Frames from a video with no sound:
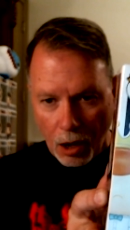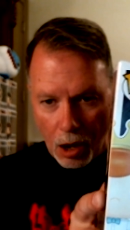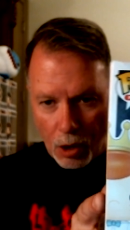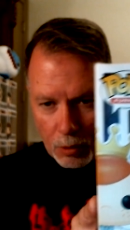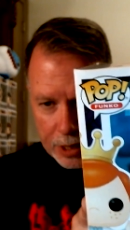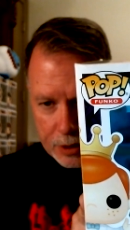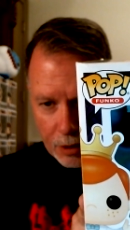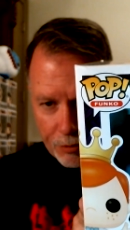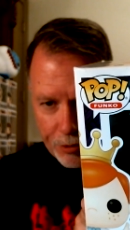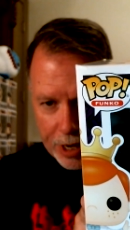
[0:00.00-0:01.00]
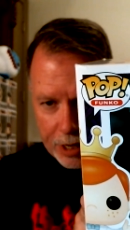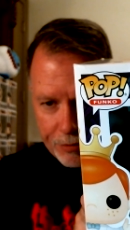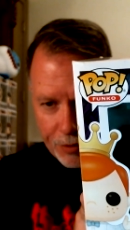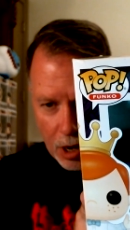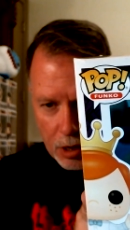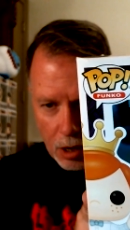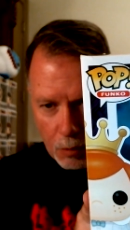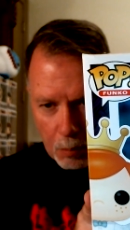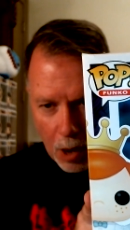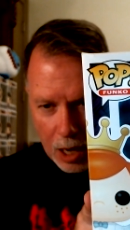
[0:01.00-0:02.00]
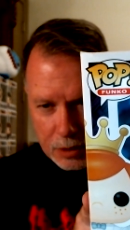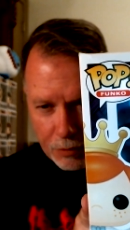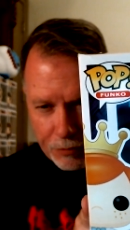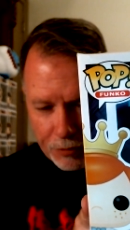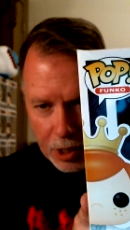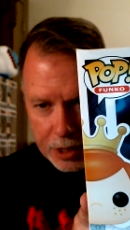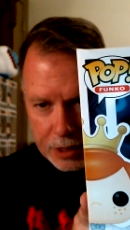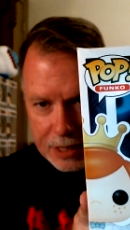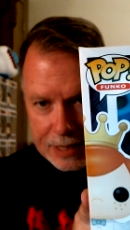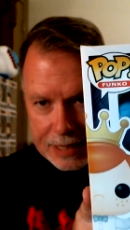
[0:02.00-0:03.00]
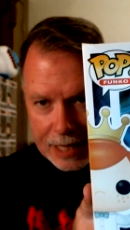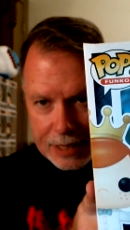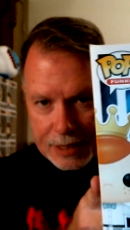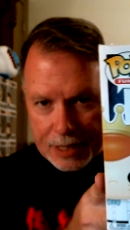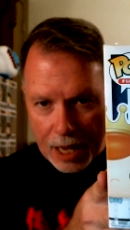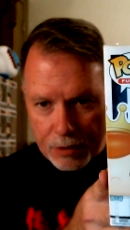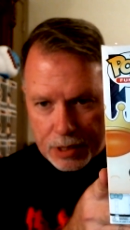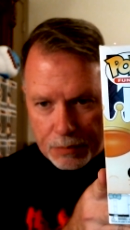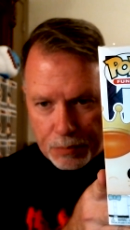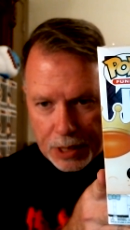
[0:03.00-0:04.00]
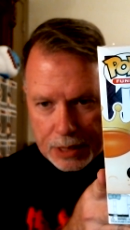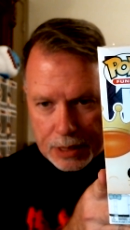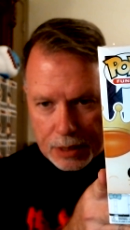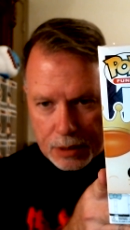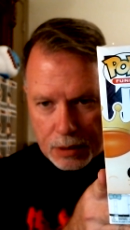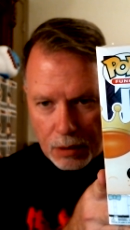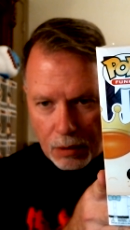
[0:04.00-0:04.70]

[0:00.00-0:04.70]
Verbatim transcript: Oh, it's a Freddy Funko box of fun, 6,000 pieces.